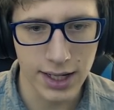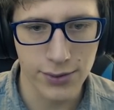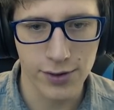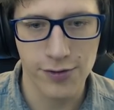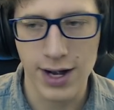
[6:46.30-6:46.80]

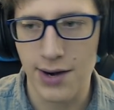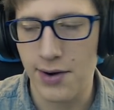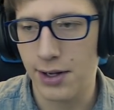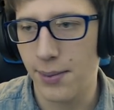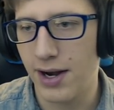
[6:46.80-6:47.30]
we're
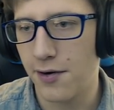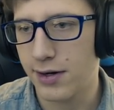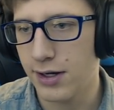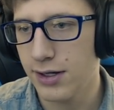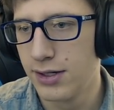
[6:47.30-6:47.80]
firing
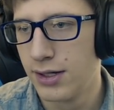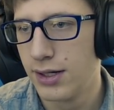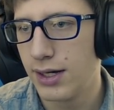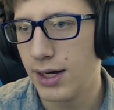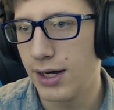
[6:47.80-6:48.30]
America.
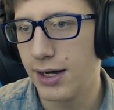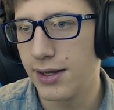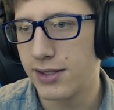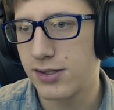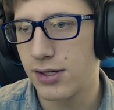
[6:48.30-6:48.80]

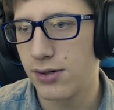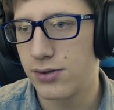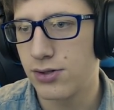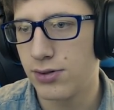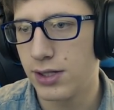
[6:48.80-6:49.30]
Let's go
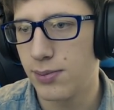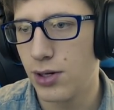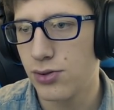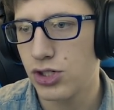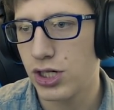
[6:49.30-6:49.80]
to the
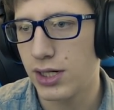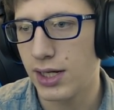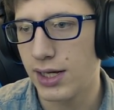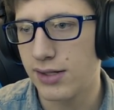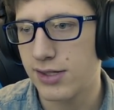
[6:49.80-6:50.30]
motion,
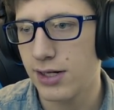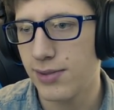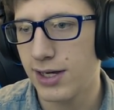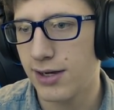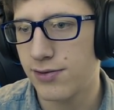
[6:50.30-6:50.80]
and it's going to
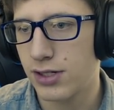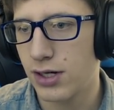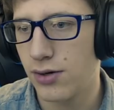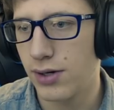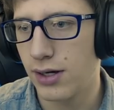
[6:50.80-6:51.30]
have to
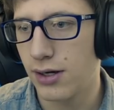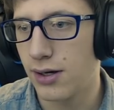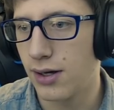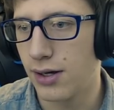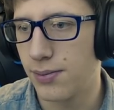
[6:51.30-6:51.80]
go
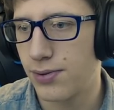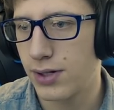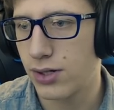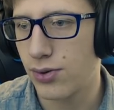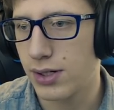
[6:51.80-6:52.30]
pretty
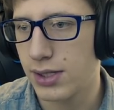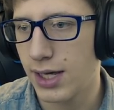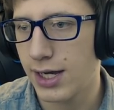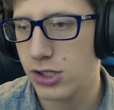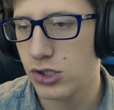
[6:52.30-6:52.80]
quickly,
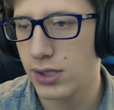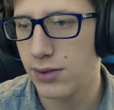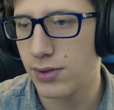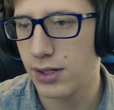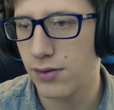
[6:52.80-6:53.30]
actually.
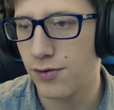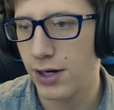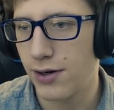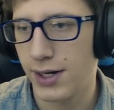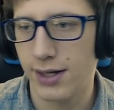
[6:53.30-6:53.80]
We're going to
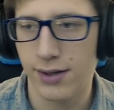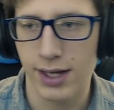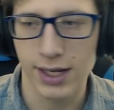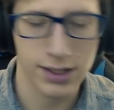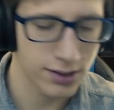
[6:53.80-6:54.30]
fire it at,
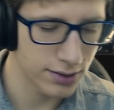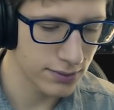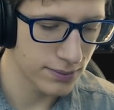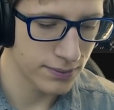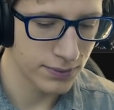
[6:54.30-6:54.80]
like,
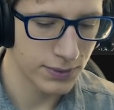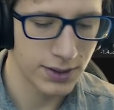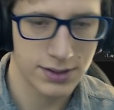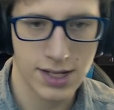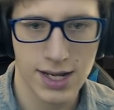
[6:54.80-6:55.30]

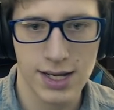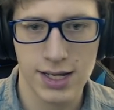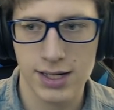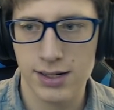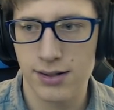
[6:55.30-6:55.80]

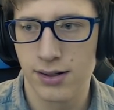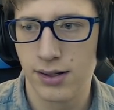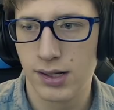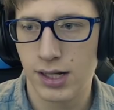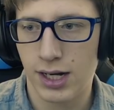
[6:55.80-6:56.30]
10...
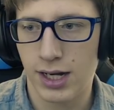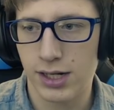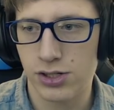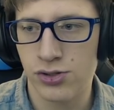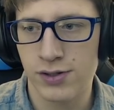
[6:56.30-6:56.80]

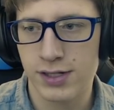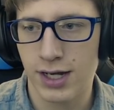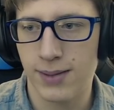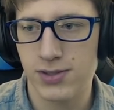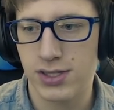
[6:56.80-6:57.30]
100
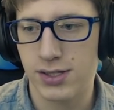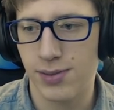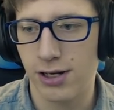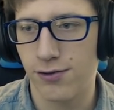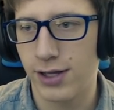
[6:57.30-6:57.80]
times the
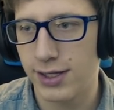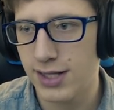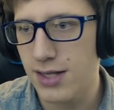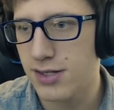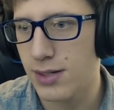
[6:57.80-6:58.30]
speed of light.
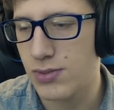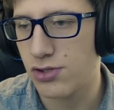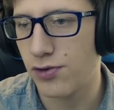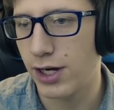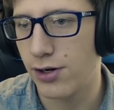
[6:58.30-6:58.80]
That seems
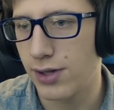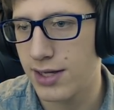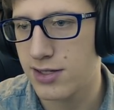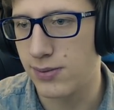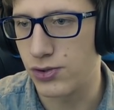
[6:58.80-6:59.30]
fair. That
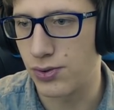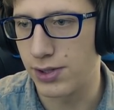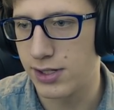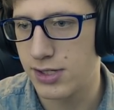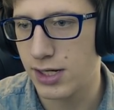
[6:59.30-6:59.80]
seems
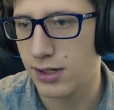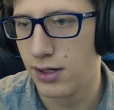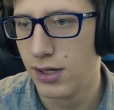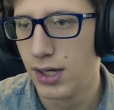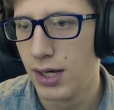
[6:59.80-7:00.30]
realistic.
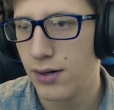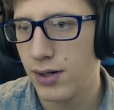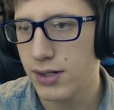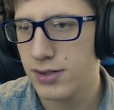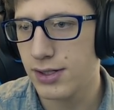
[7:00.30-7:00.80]
We're
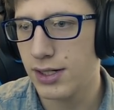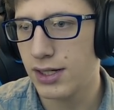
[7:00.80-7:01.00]
also going to